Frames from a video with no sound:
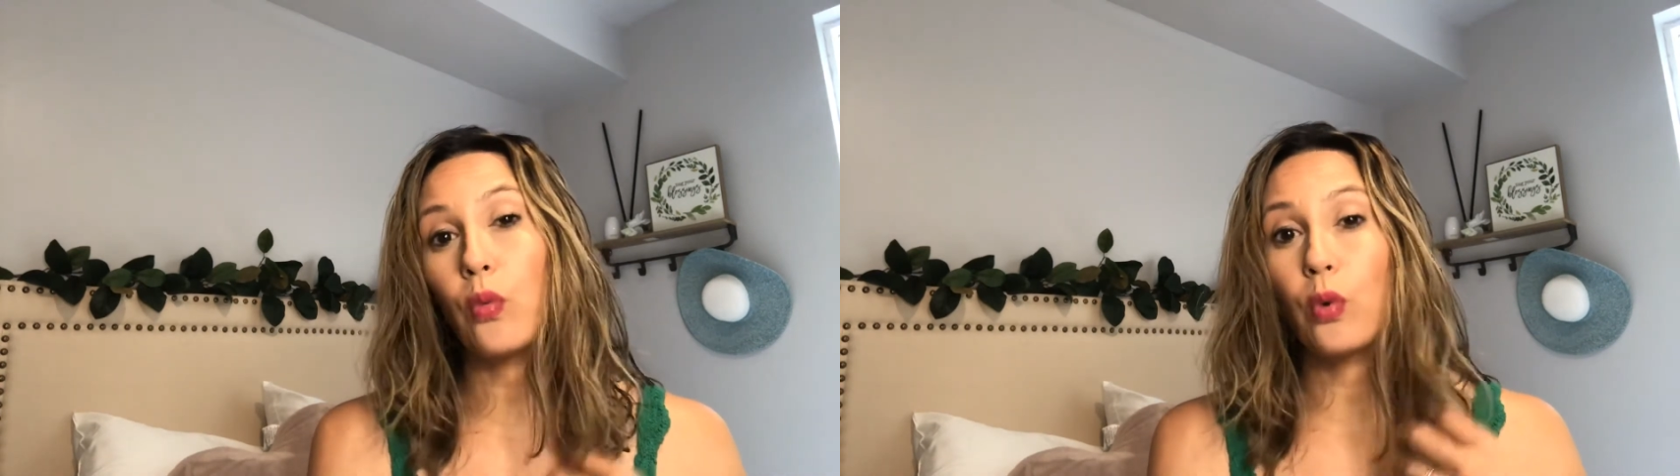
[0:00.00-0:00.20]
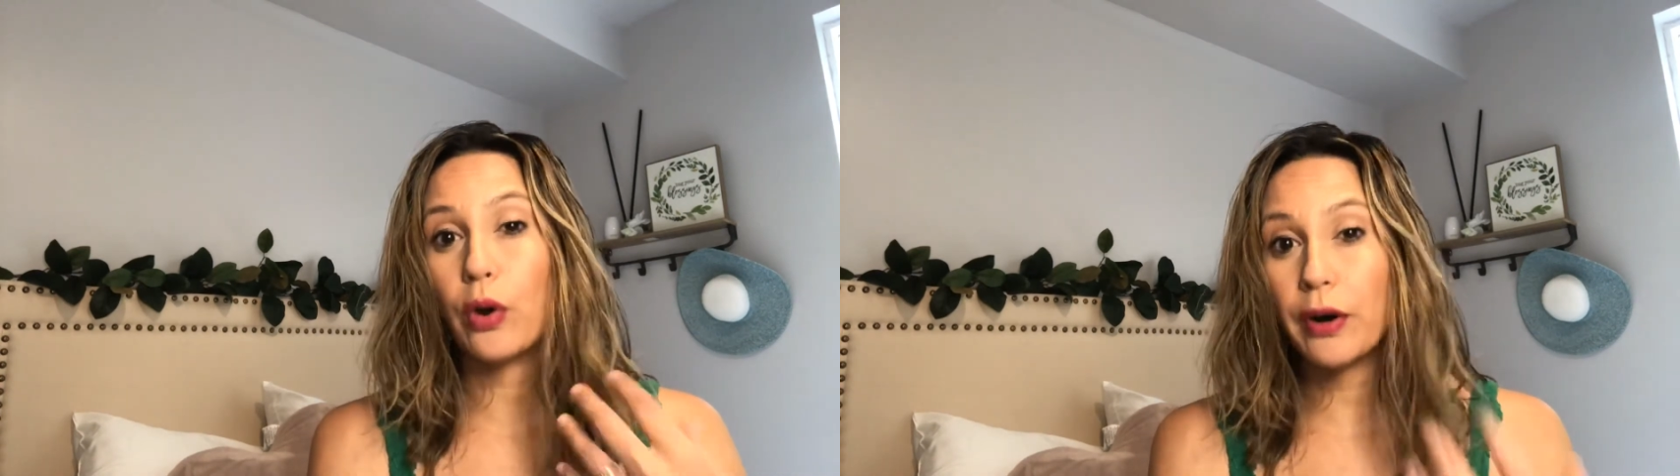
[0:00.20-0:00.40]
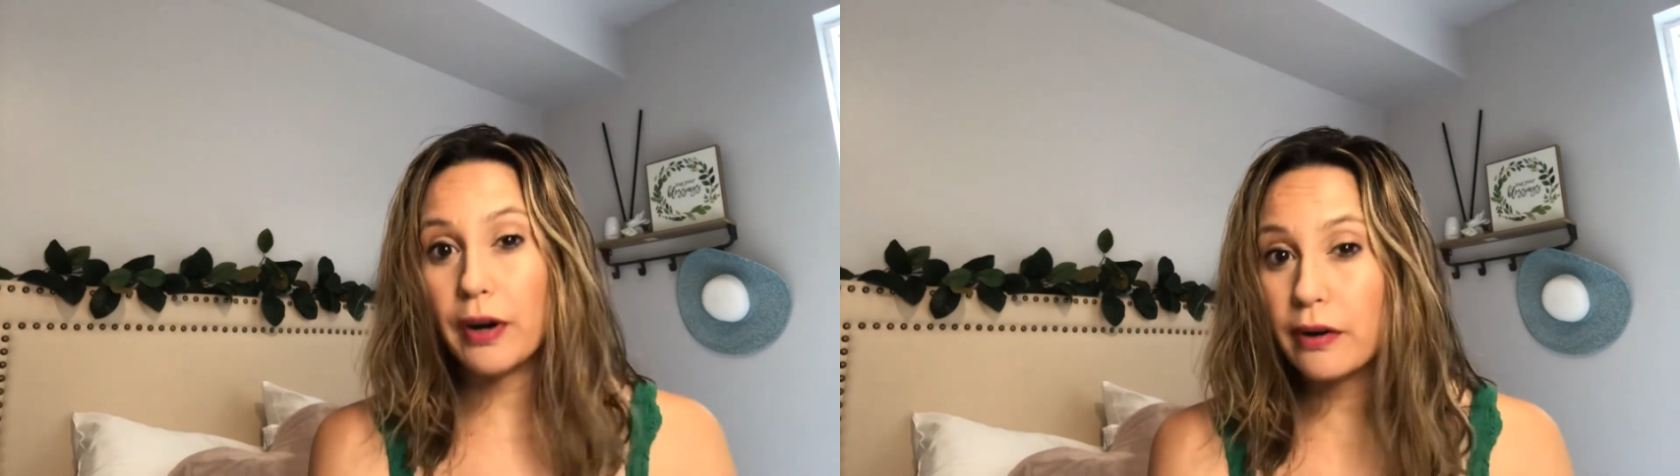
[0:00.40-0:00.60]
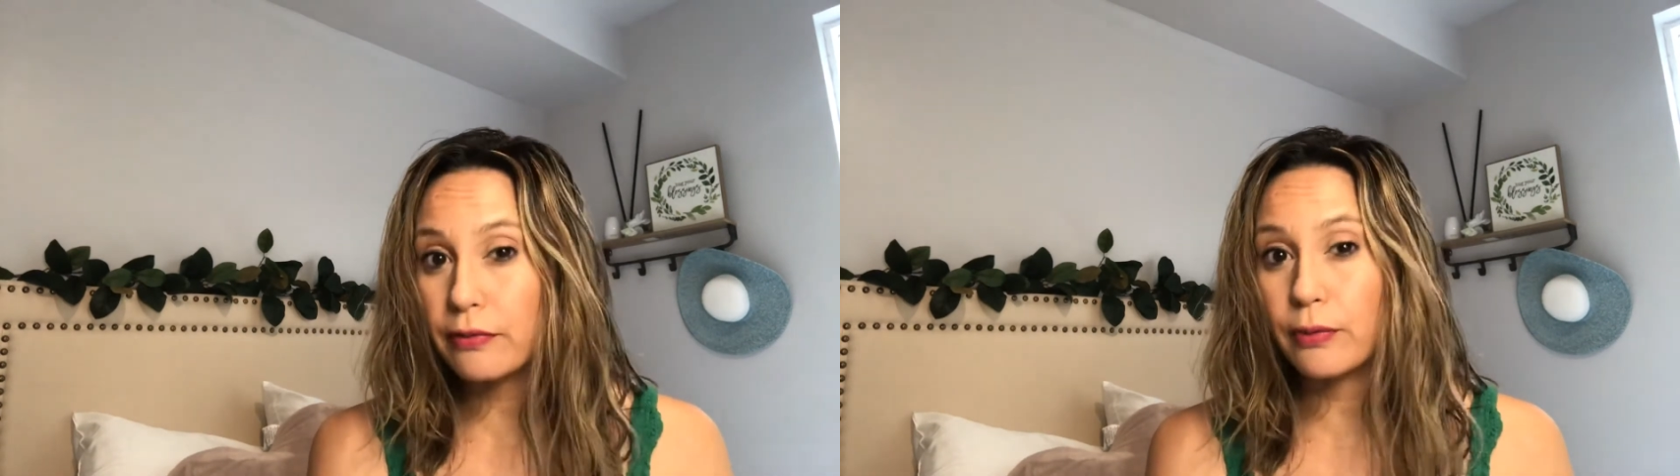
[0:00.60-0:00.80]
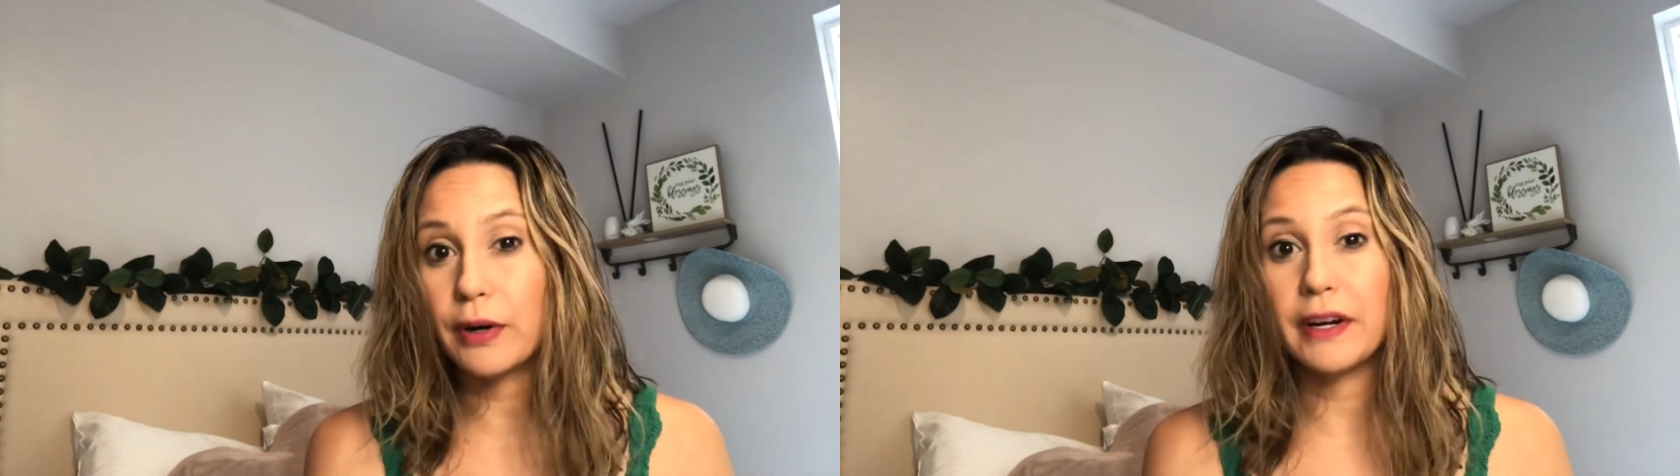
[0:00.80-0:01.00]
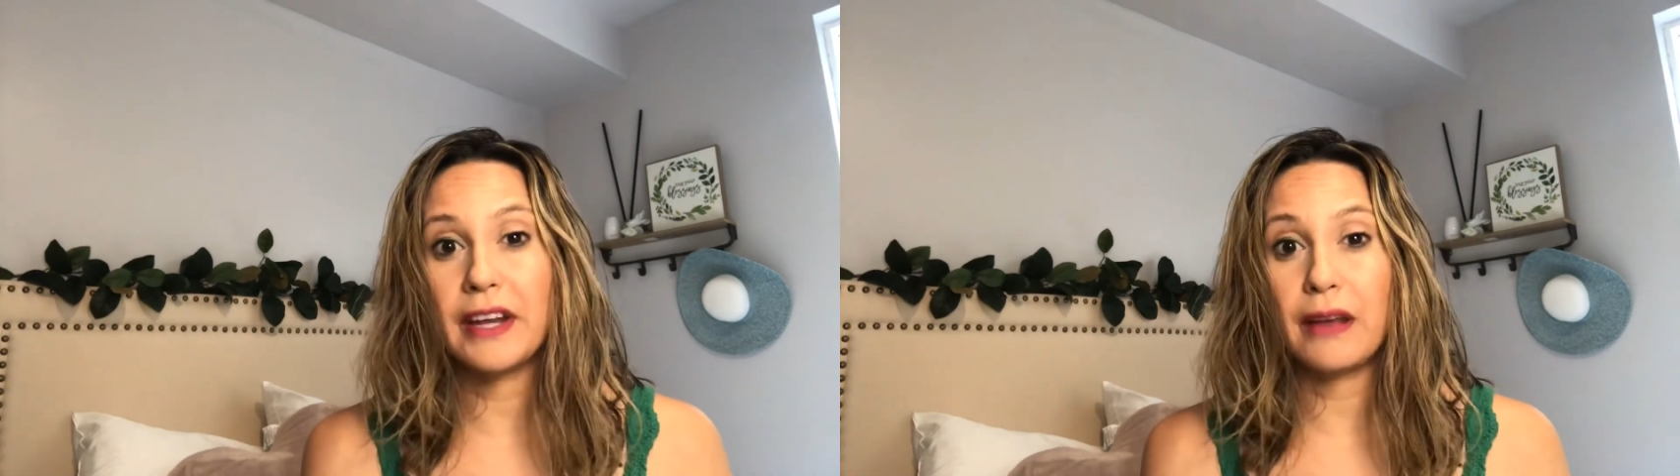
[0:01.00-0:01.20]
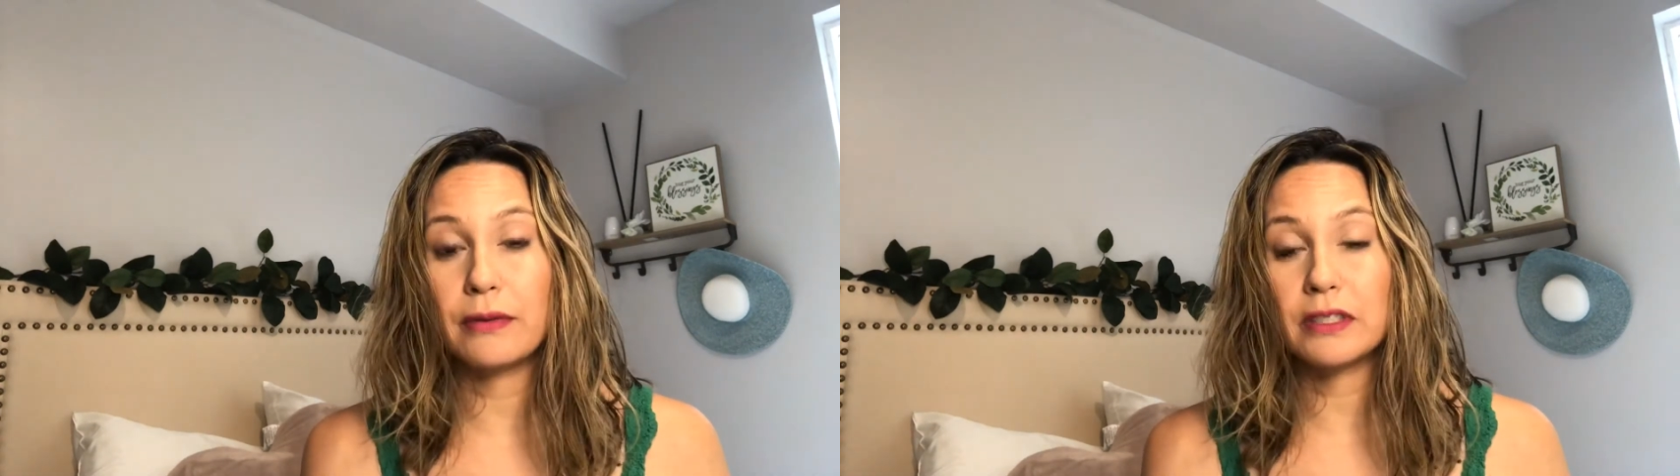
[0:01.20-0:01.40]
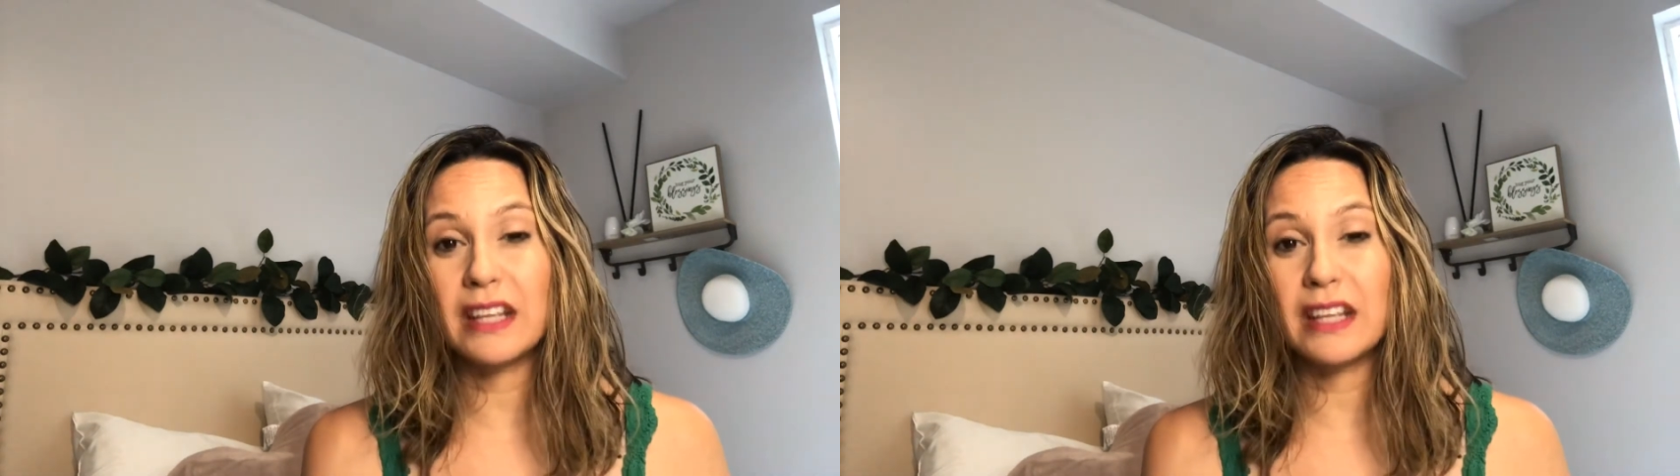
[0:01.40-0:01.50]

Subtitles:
word for our neighbors?